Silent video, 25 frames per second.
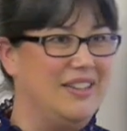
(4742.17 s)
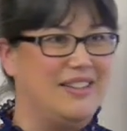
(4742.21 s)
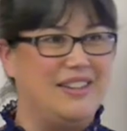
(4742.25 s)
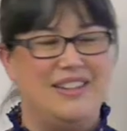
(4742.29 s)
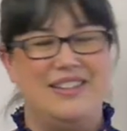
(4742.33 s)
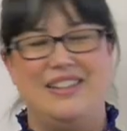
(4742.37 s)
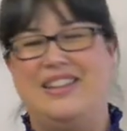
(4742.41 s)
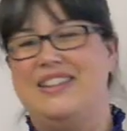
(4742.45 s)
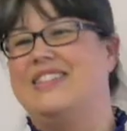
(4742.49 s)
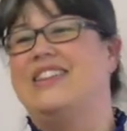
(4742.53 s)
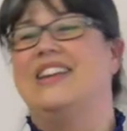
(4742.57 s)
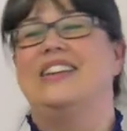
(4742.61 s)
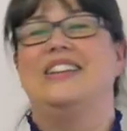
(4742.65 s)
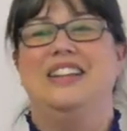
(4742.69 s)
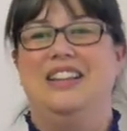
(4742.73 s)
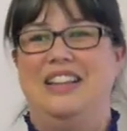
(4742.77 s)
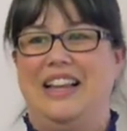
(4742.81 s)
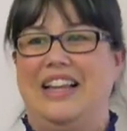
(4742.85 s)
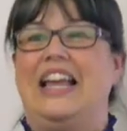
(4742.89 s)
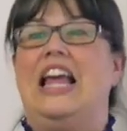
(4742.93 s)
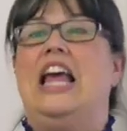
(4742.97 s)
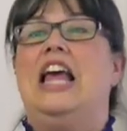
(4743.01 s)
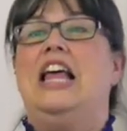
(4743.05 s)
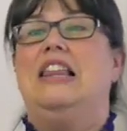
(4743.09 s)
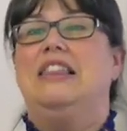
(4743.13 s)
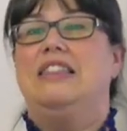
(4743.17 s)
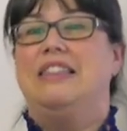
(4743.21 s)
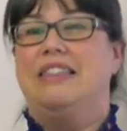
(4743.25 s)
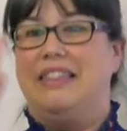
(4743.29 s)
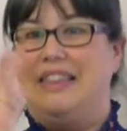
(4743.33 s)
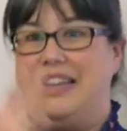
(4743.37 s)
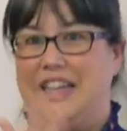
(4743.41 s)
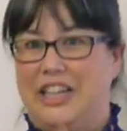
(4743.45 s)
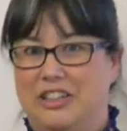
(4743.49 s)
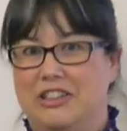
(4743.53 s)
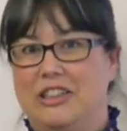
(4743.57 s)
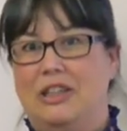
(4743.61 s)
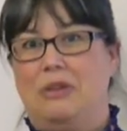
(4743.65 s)
It's kind of like, like
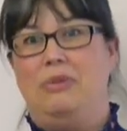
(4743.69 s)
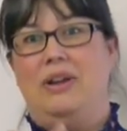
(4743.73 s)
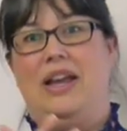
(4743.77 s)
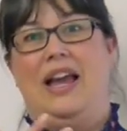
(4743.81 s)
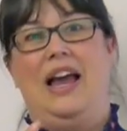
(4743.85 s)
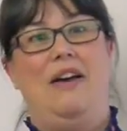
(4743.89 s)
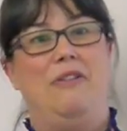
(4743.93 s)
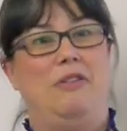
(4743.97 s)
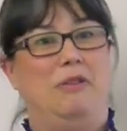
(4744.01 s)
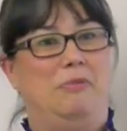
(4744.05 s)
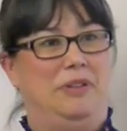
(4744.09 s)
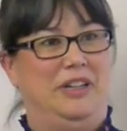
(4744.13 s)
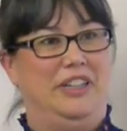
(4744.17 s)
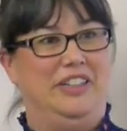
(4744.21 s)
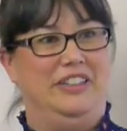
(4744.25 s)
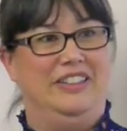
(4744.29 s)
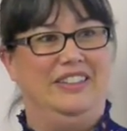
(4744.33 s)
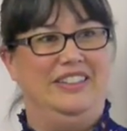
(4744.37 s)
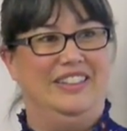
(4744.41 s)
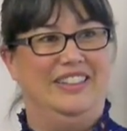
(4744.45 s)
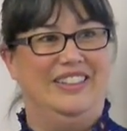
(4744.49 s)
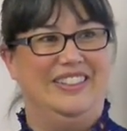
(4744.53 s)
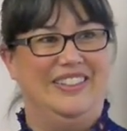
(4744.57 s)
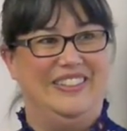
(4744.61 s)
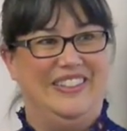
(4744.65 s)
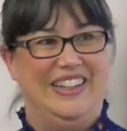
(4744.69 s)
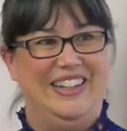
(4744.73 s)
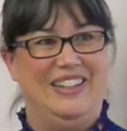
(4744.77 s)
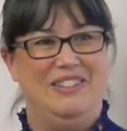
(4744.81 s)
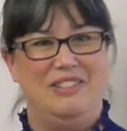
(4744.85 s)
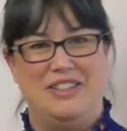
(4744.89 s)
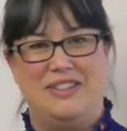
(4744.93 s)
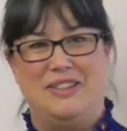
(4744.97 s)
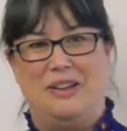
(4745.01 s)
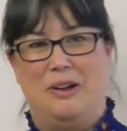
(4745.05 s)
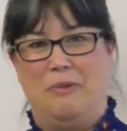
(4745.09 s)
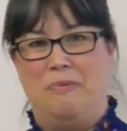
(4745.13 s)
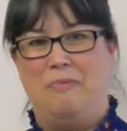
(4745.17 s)
literally we have them here, right?
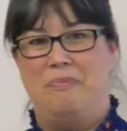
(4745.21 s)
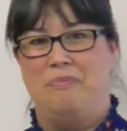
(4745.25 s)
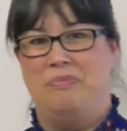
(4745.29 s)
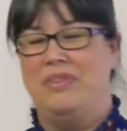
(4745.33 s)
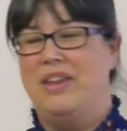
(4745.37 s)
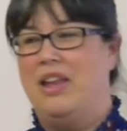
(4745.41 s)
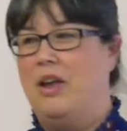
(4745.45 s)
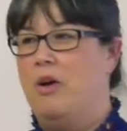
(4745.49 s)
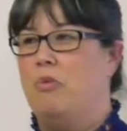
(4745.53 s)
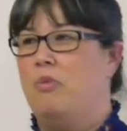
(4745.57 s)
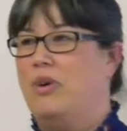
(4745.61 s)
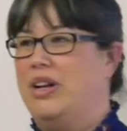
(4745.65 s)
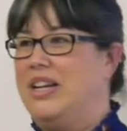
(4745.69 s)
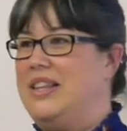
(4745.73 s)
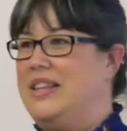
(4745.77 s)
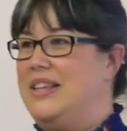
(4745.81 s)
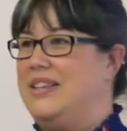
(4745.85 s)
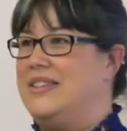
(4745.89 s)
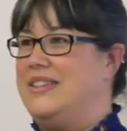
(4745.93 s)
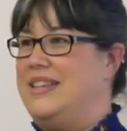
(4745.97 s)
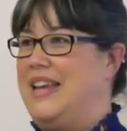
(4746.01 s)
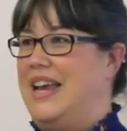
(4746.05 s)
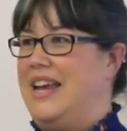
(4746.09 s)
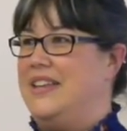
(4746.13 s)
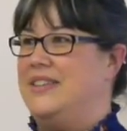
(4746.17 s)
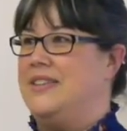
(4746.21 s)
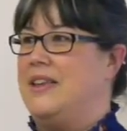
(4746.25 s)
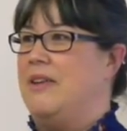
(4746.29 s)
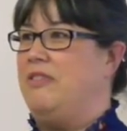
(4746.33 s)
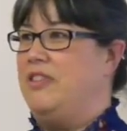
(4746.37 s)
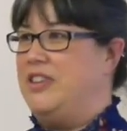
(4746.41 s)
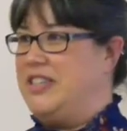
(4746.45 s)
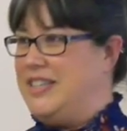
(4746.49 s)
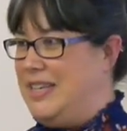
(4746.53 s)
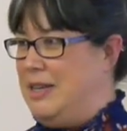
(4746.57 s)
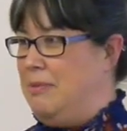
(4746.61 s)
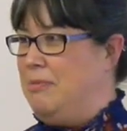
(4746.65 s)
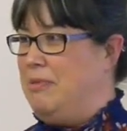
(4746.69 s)
So one of these days, if you
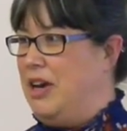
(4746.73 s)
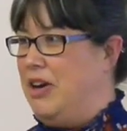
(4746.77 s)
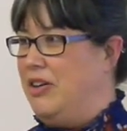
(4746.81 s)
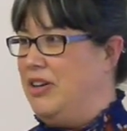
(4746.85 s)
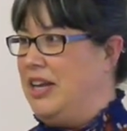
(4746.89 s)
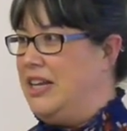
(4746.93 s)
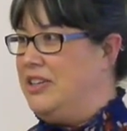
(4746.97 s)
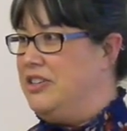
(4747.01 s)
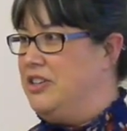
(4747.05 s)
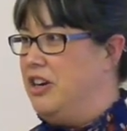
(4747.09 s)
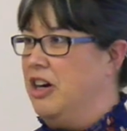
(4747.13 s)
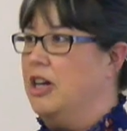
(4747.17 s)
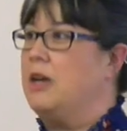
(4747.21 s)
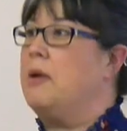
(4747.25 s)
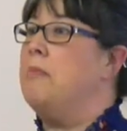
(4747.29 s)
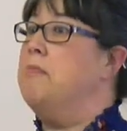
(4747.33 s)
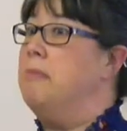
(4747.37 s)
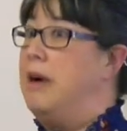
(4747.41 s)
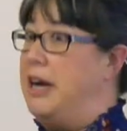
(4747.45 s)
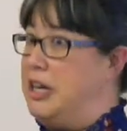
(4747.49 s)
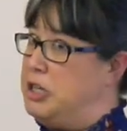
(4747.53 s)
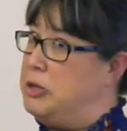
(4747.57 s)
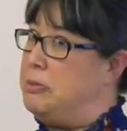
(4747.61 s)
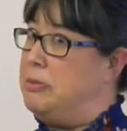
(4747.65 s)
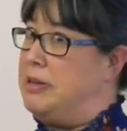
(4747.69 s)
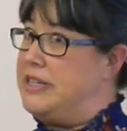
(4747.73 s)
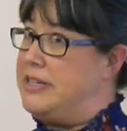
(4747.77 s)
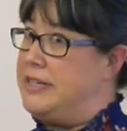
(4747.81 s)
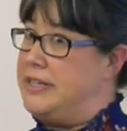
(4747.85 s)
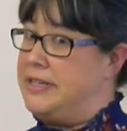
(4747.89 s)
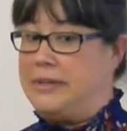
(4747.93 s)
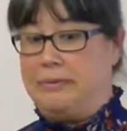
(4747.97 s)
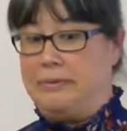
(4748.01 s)
see me out at dark, mind your business.